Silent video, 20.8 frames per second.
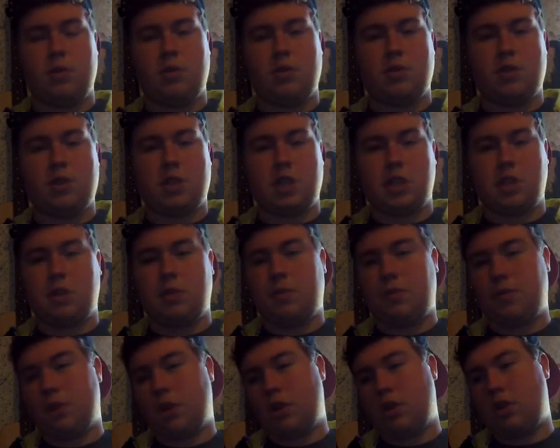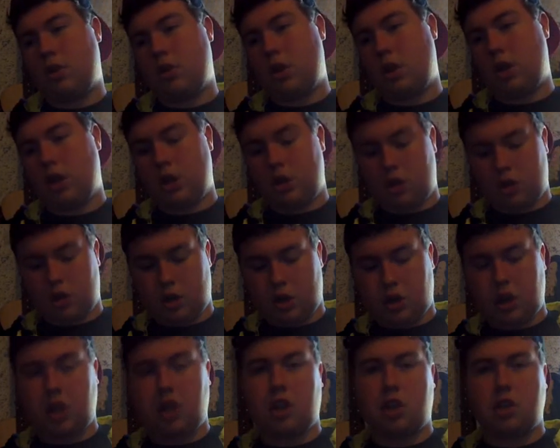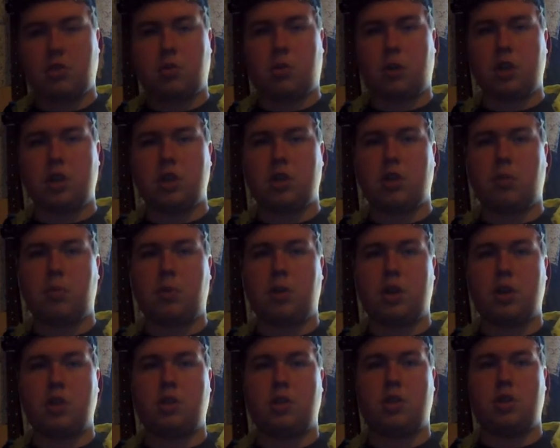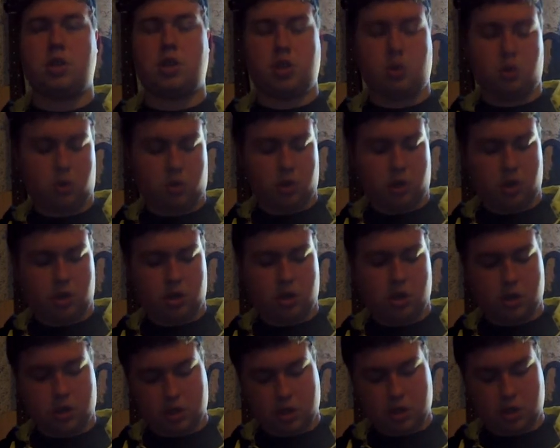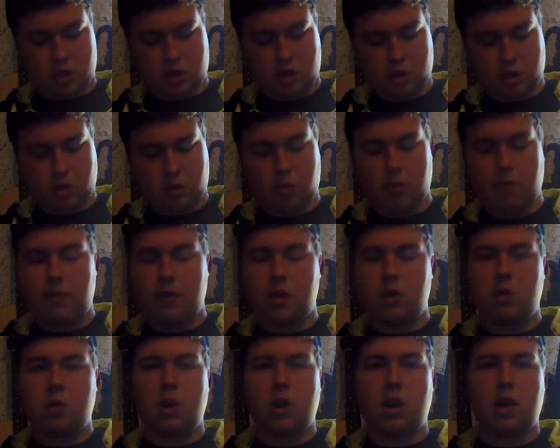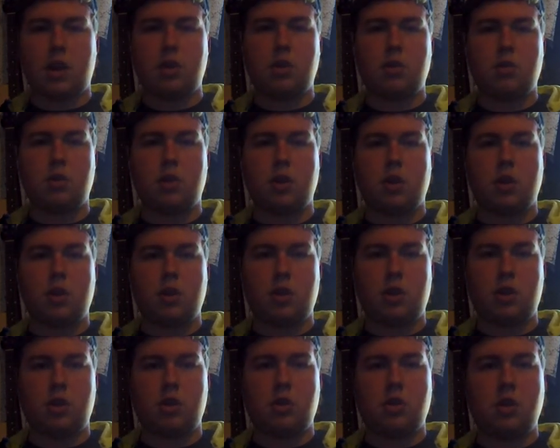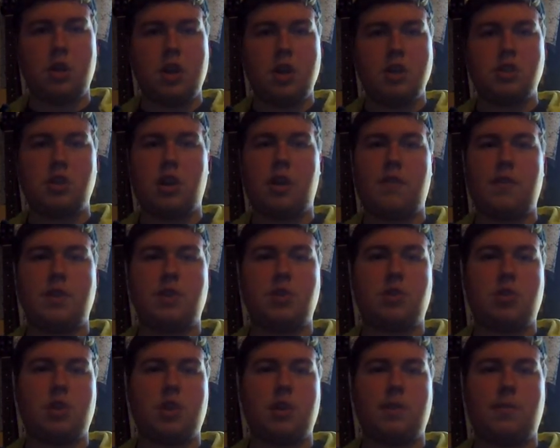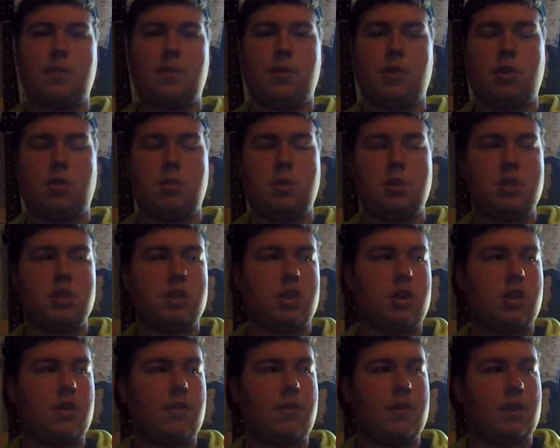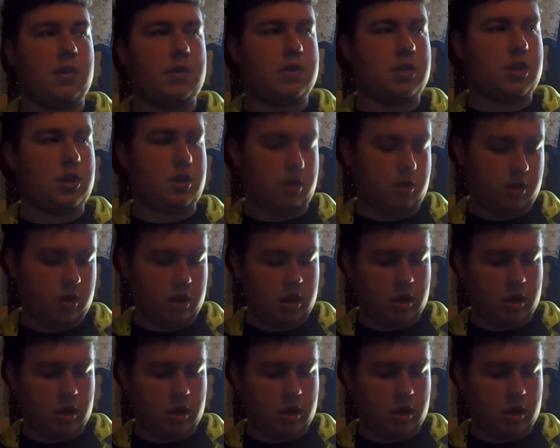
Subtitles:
stay tuned for that. And thank you guys for watching. Hope you guys enjoyed this little review I had going on here. Sorry if it drug on for a little bit. Sorry if I was kind of